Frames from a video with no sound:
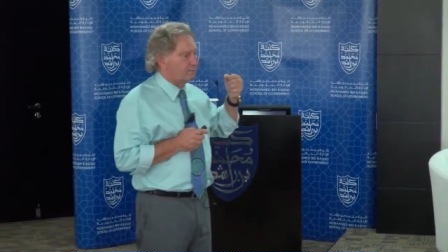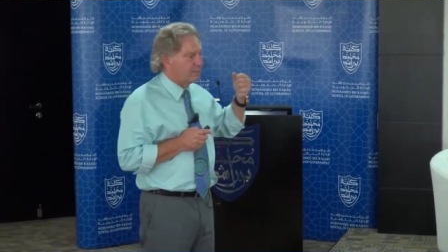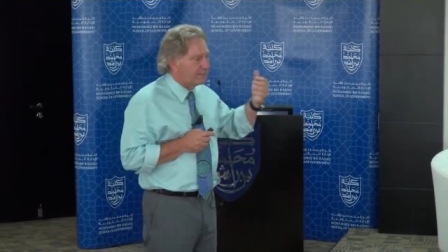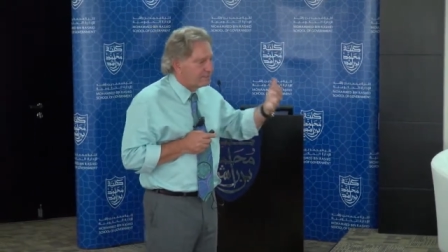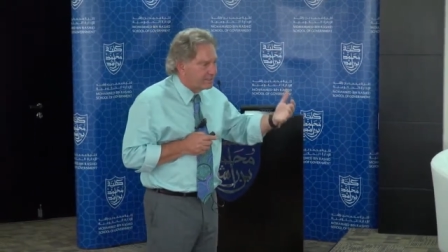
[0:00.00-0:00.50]

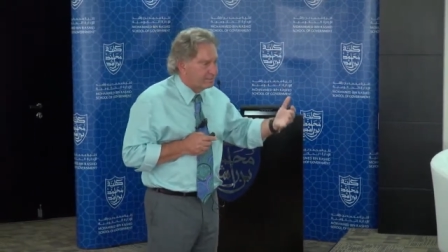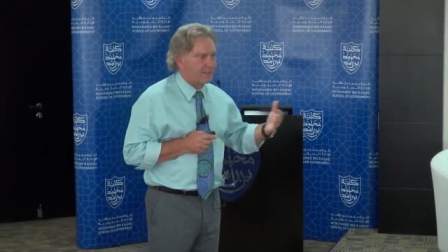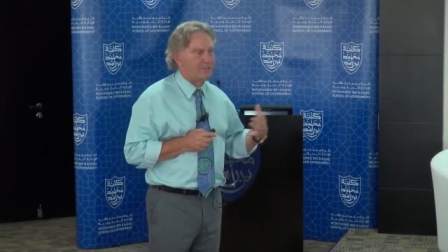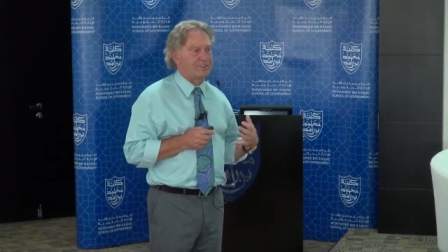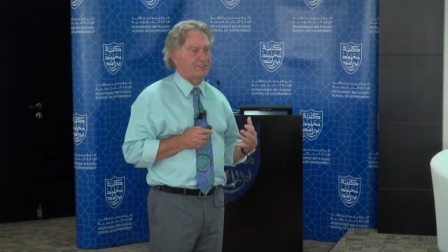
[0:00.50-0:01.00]

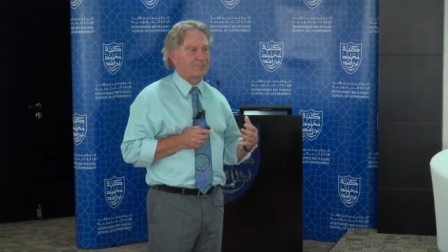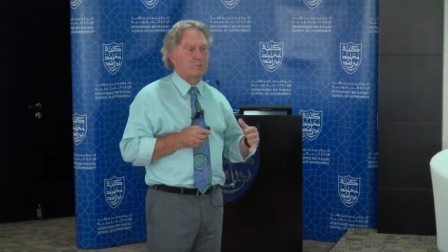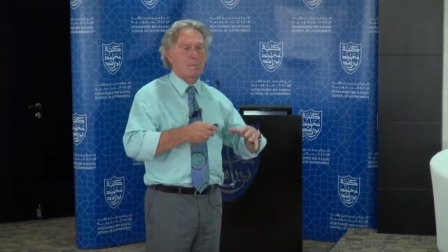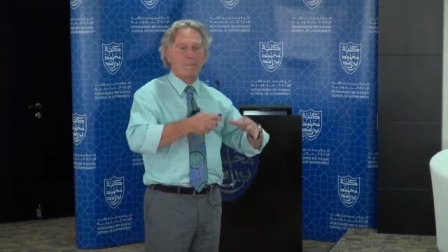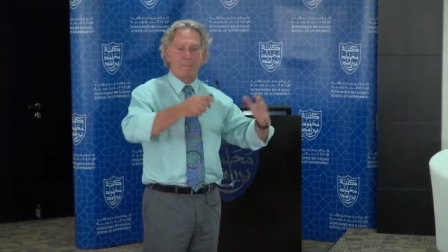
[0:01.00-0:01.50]
participations.
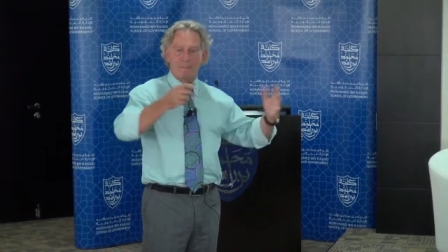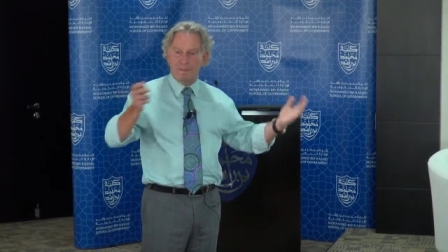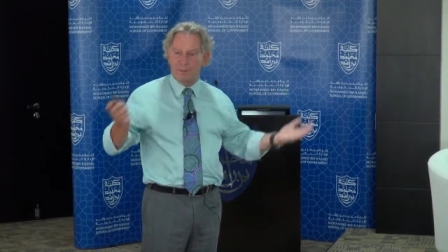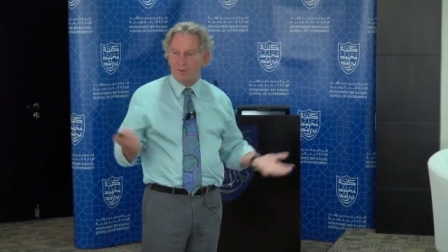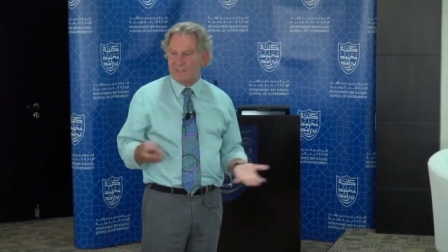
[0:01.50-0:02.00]

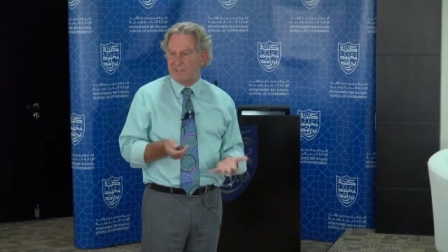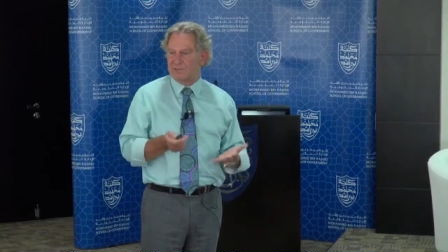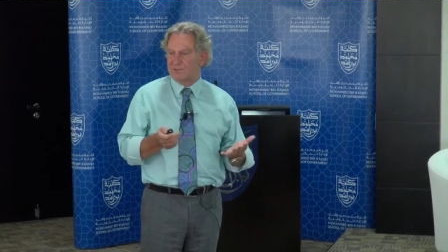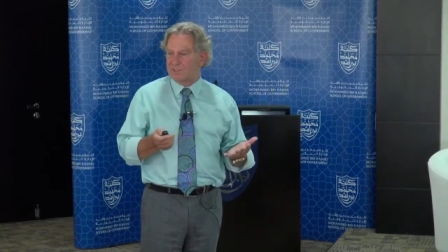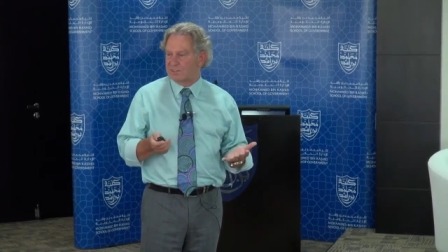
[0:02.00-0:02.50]
Nobody can
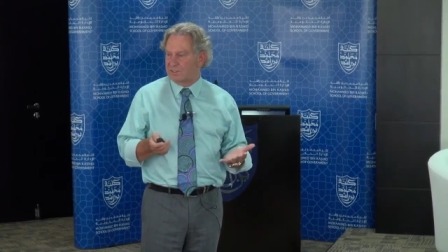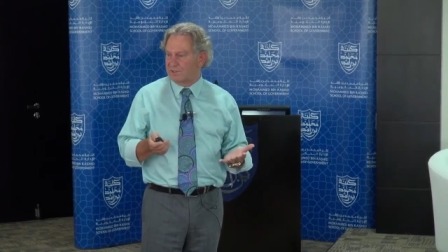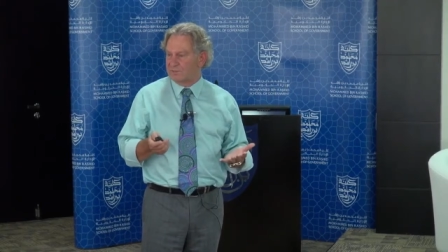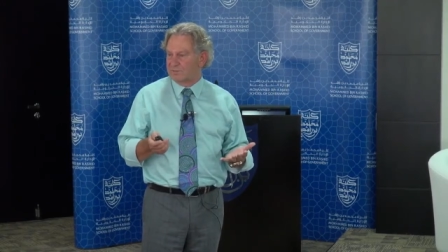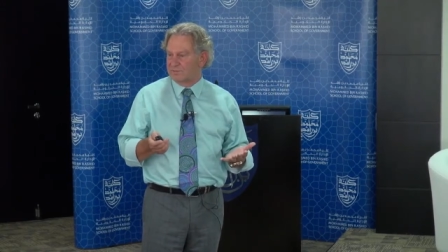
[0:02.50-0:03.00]
do this
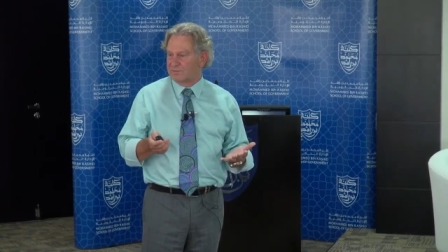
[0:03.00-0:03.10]
alone.